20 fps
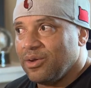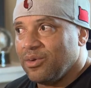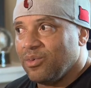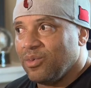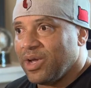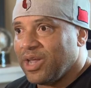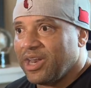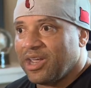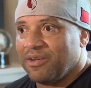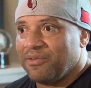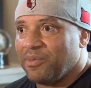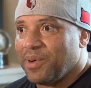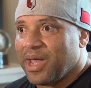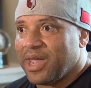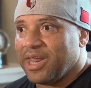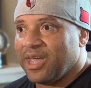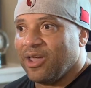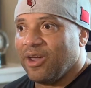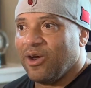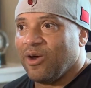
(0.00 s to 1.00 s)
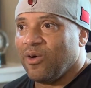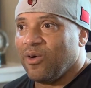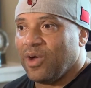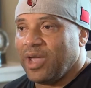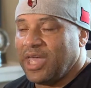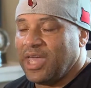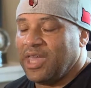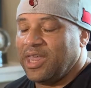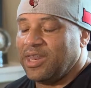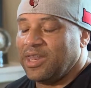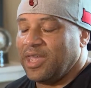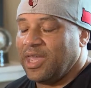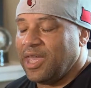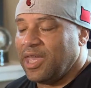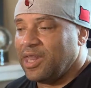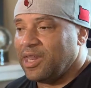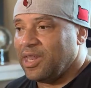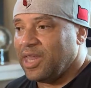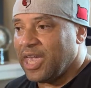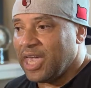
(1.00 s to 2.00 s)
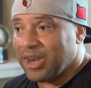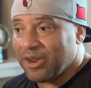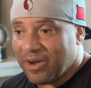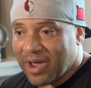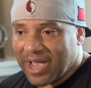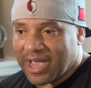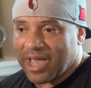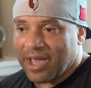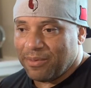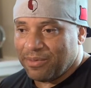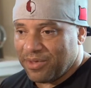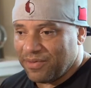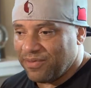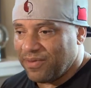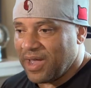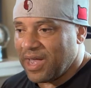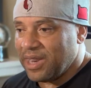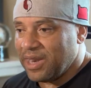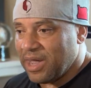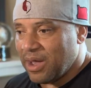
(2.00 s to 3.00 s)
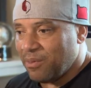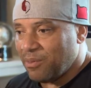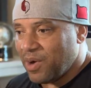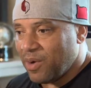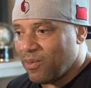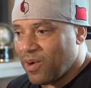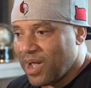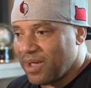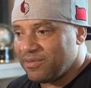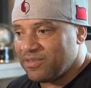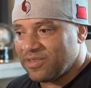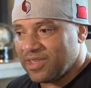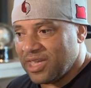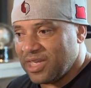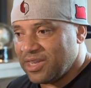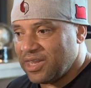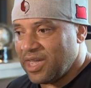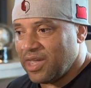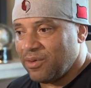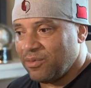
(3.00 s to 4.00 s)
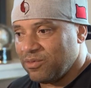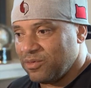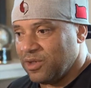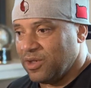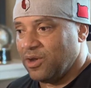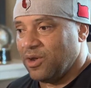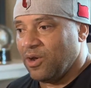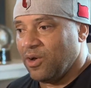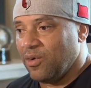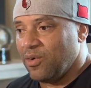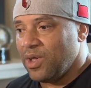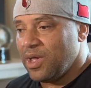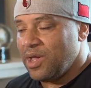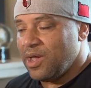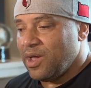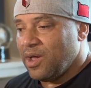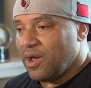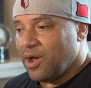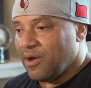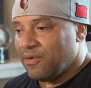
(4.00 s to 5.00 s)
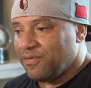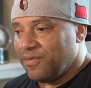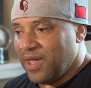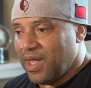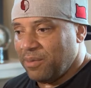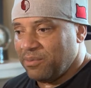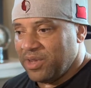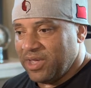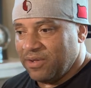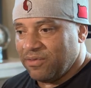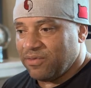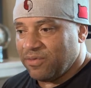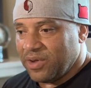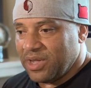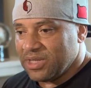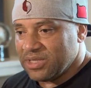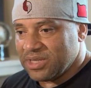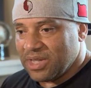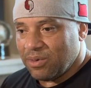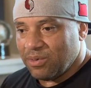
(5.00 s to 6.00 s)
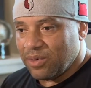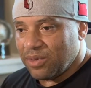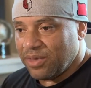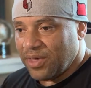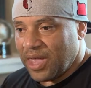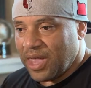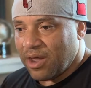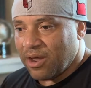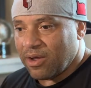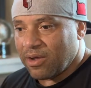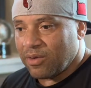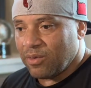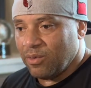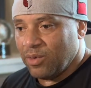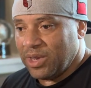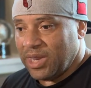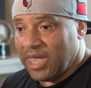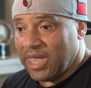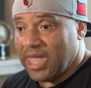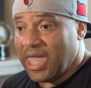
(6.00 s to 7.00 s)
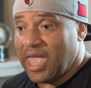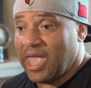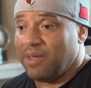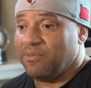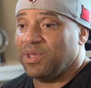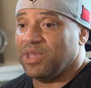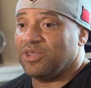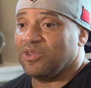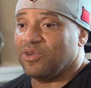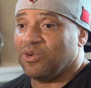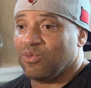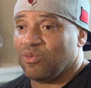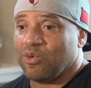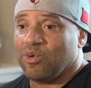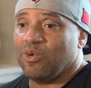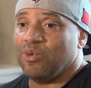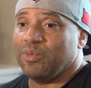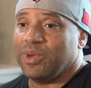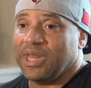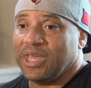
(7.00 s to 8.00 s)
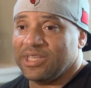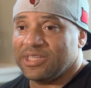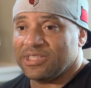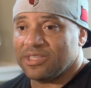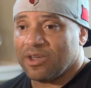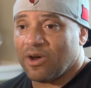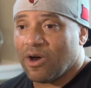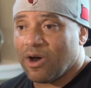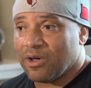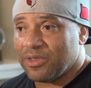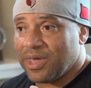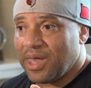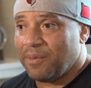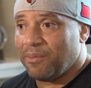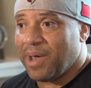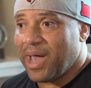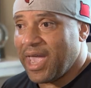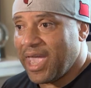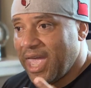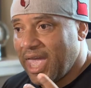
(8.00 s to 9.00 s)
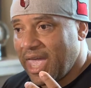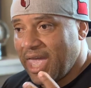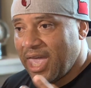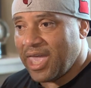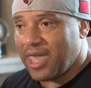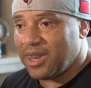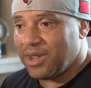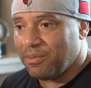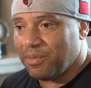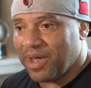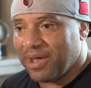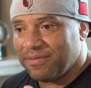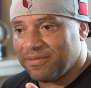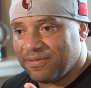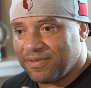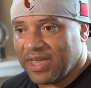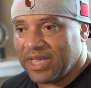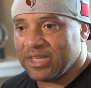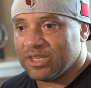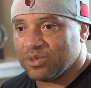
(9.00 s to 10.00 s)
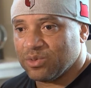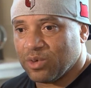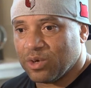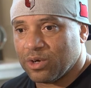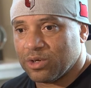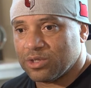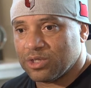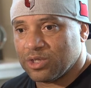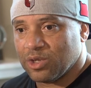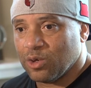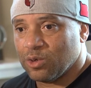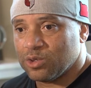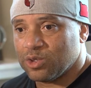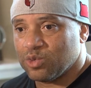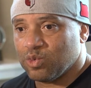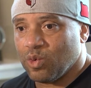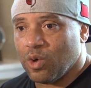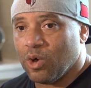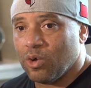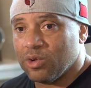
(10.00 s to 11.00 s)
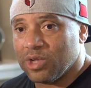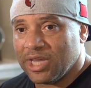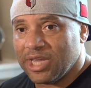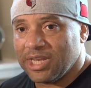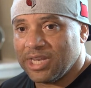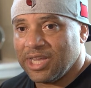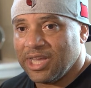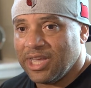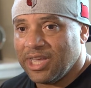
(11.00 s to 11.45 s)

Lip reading: where'd everybody go? And later I come to find out, my wife said that, you know, our family and friends that were there, when they came into the room and they saw that my head and my face were so swollen